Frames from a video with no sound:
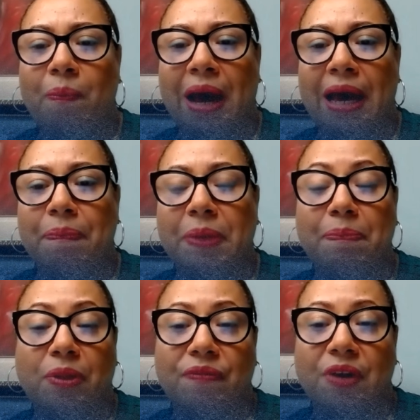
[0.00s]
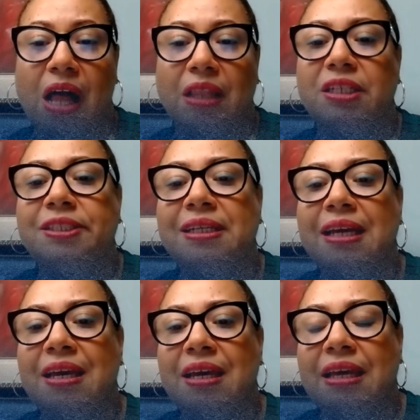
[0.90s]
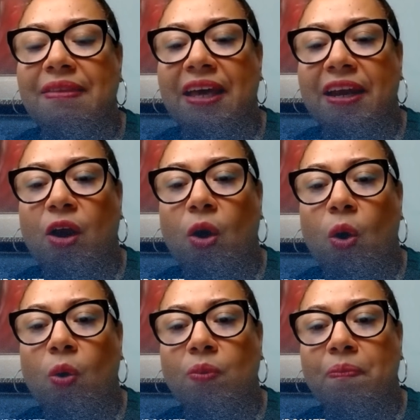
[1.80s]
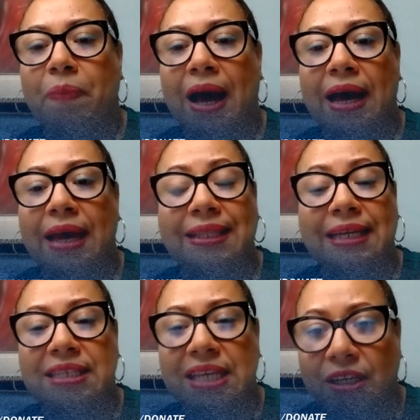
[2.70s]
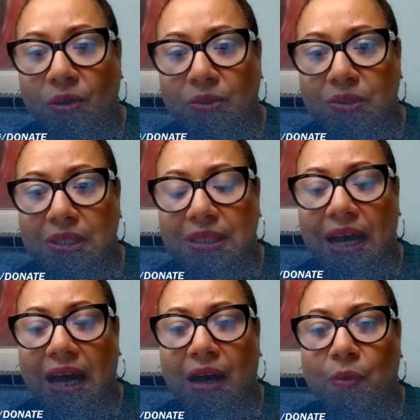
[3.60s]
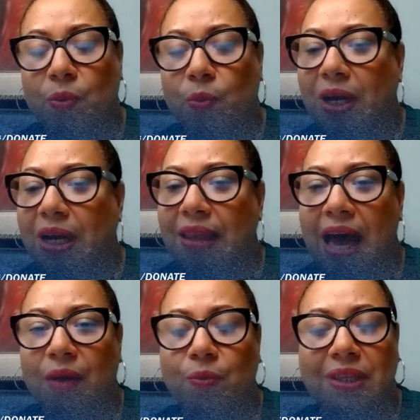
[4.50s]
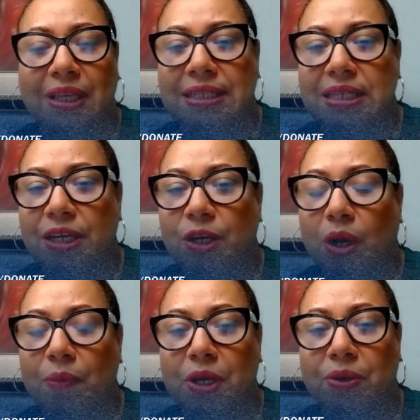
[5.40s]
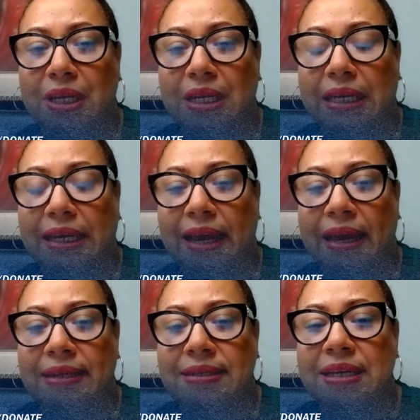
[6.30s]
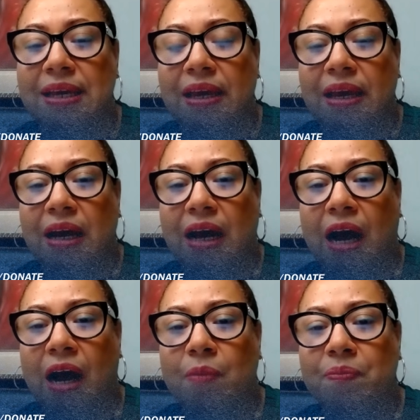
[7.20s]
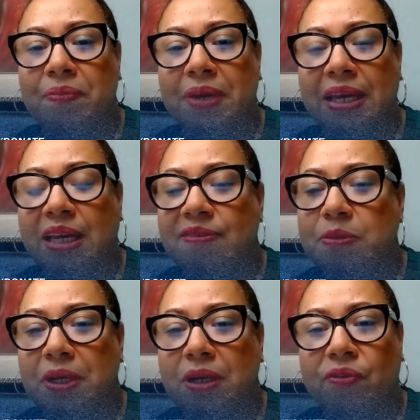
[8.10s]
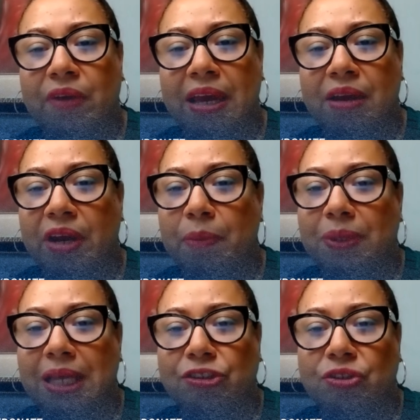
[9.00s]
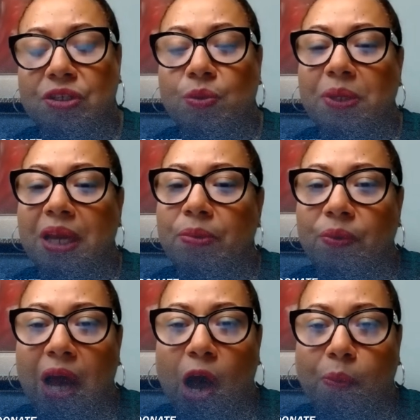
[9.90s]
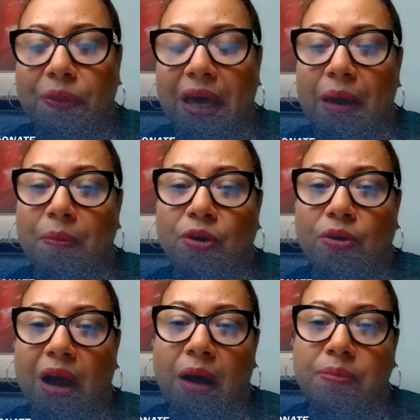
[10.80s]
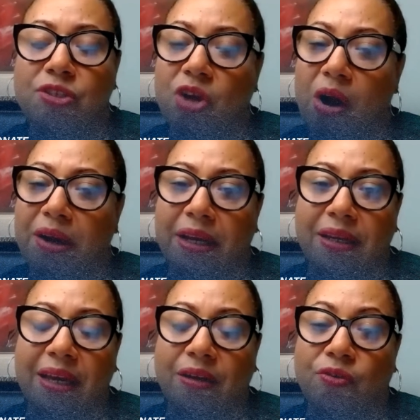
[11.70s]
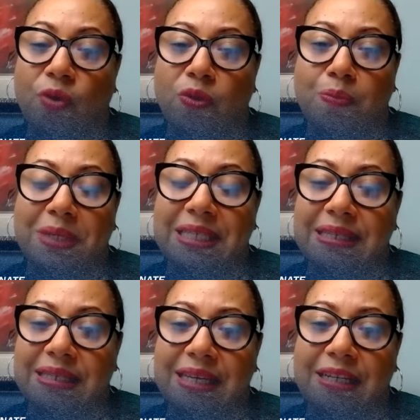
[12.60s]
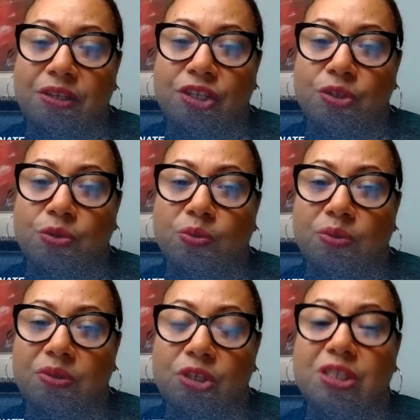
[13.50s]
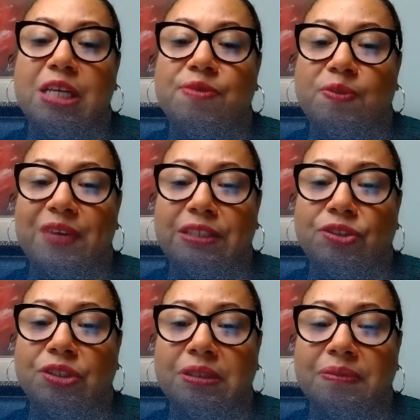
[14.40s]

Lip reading: by people of color, that are owned by Latinos. We work a lot with the Latino community, and it gives me a great pleasure to be able to help them start and grow their business into successful venture.